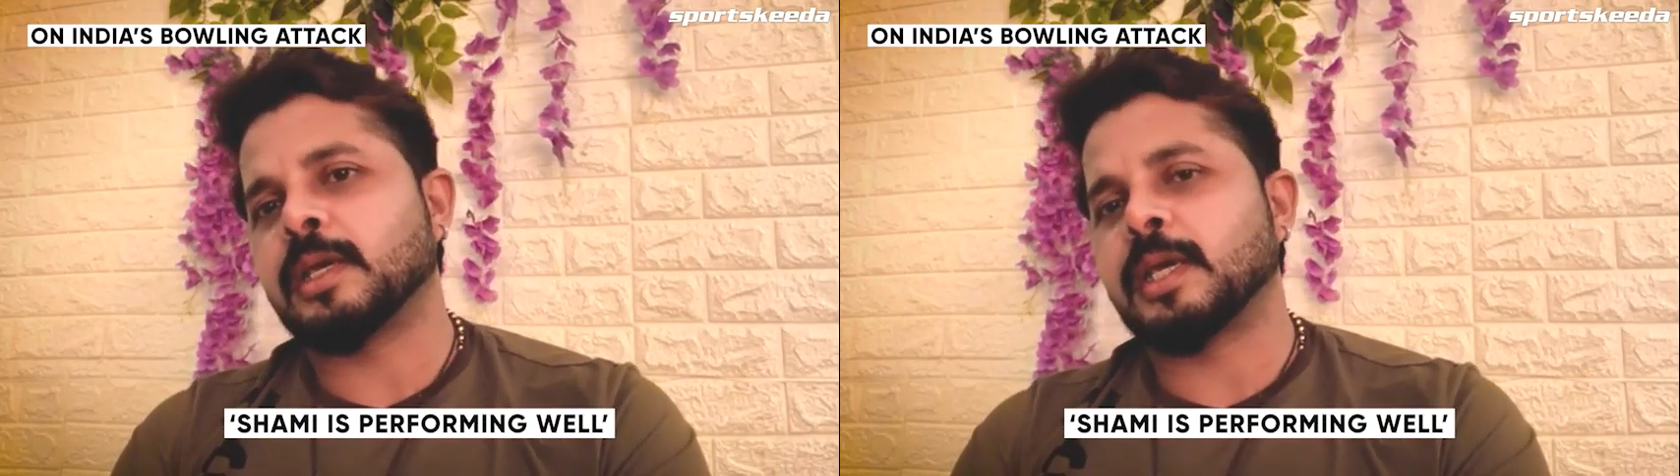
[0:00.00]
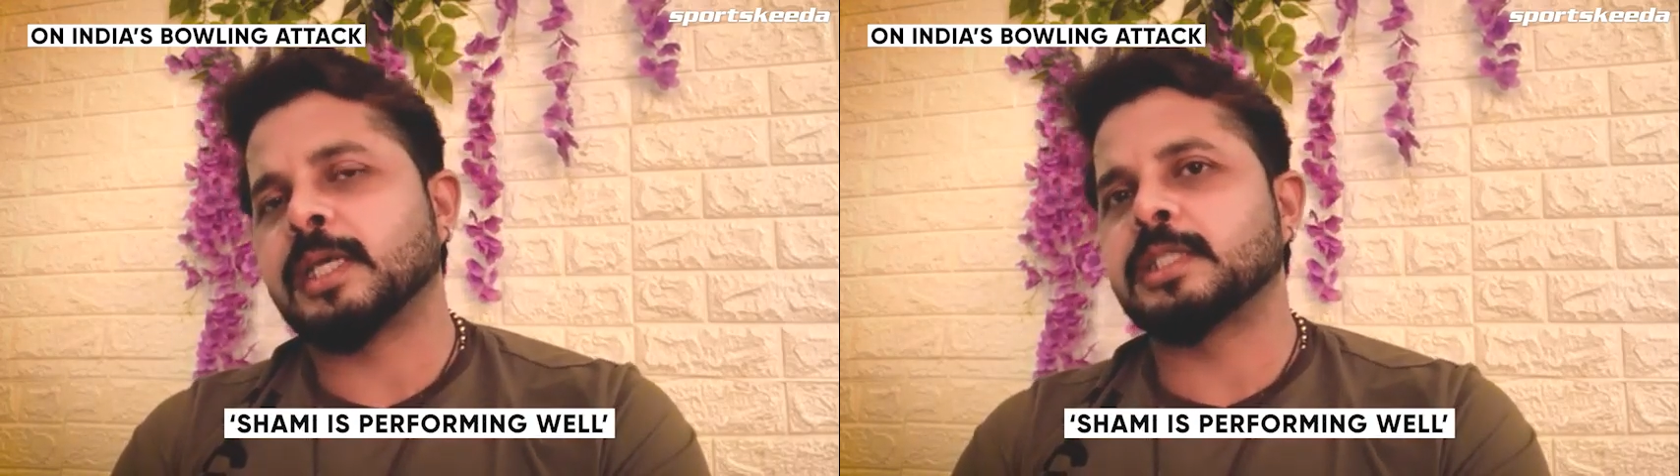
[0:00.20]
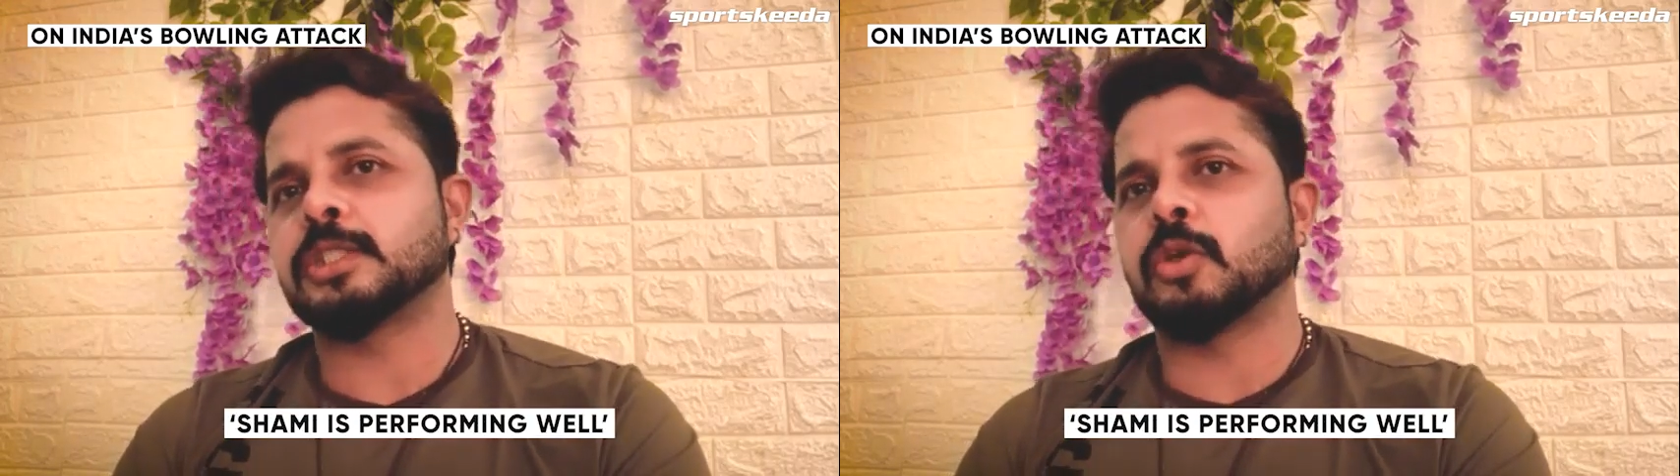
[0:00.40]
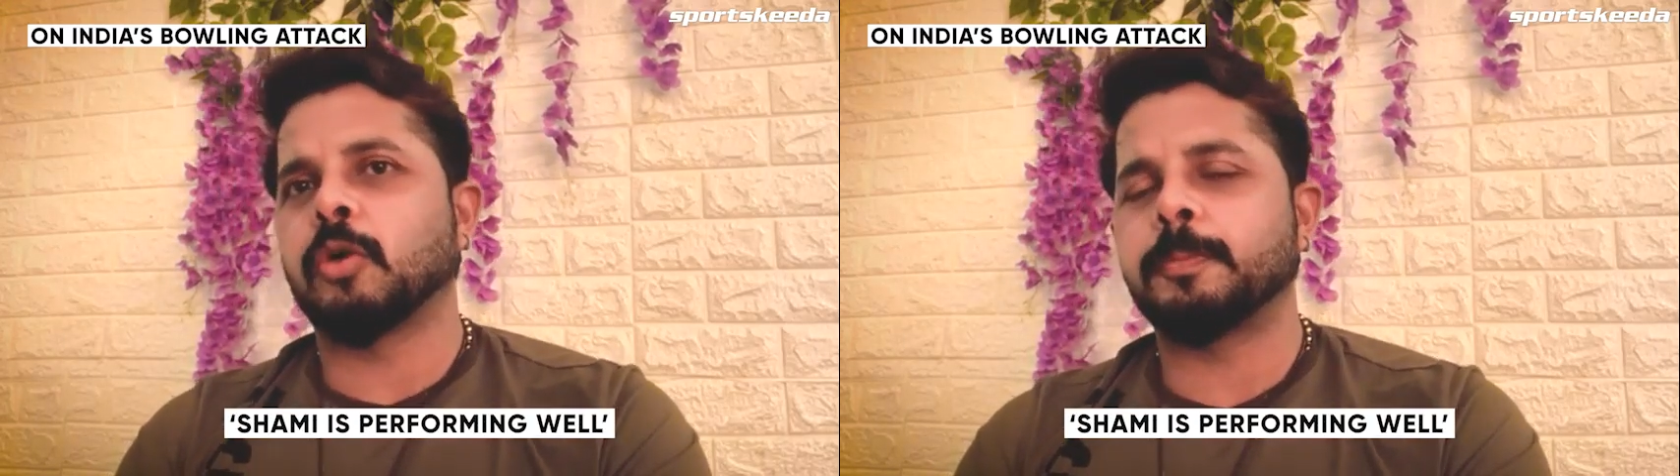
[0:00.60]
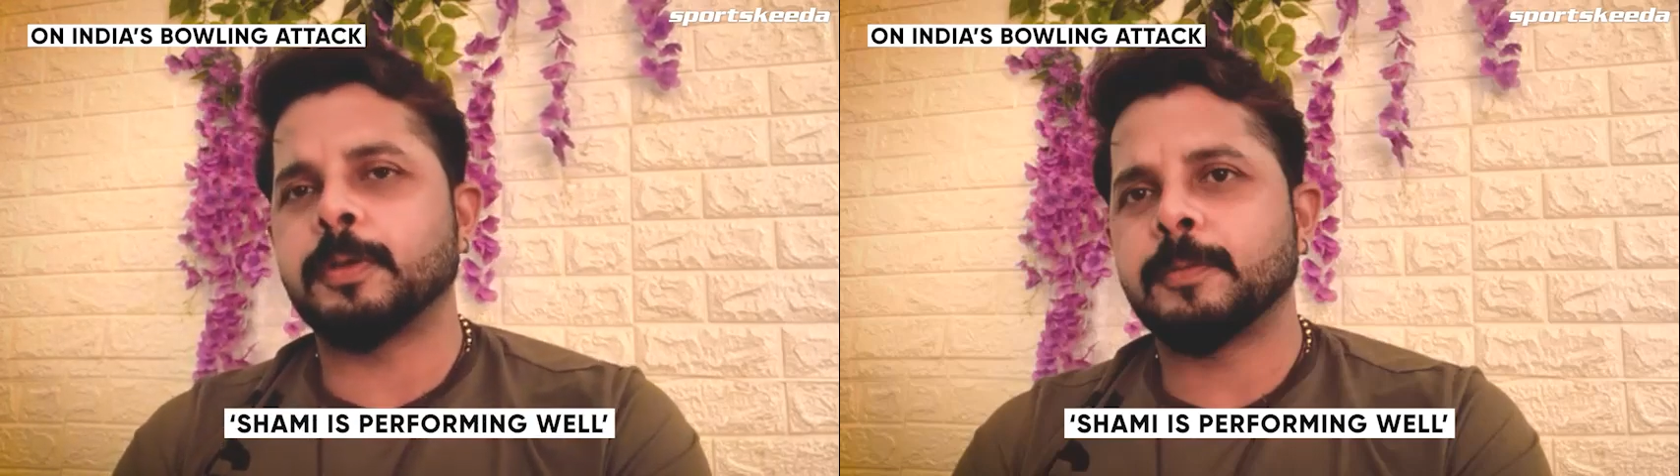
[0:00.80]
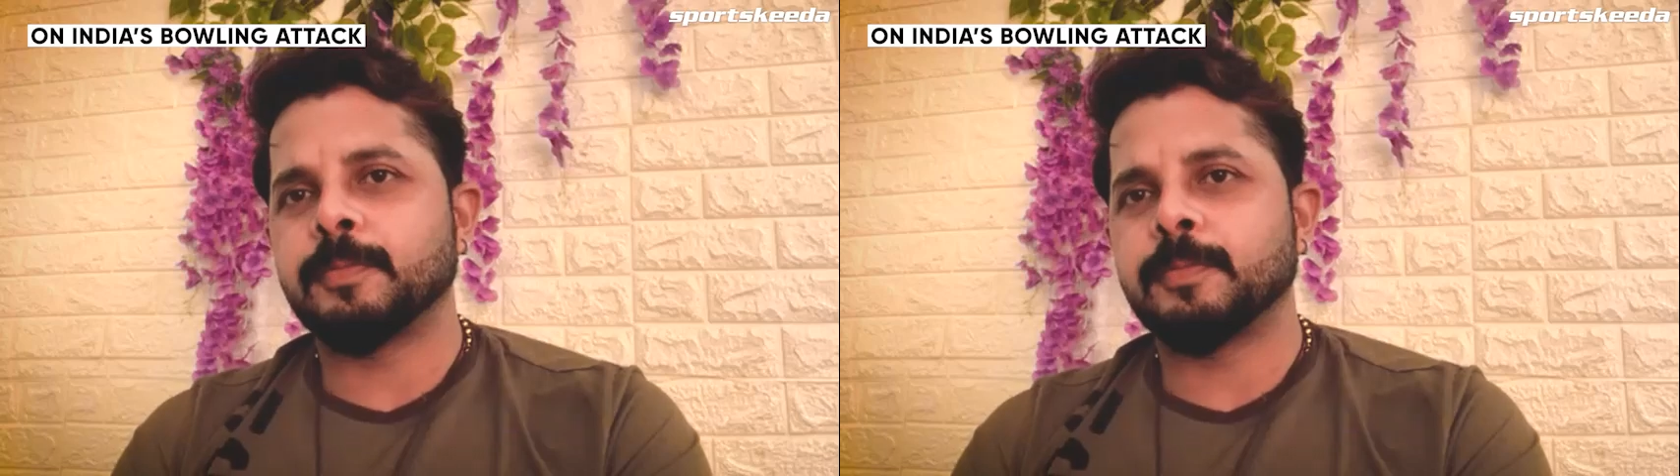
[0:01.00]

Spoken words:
I just hope,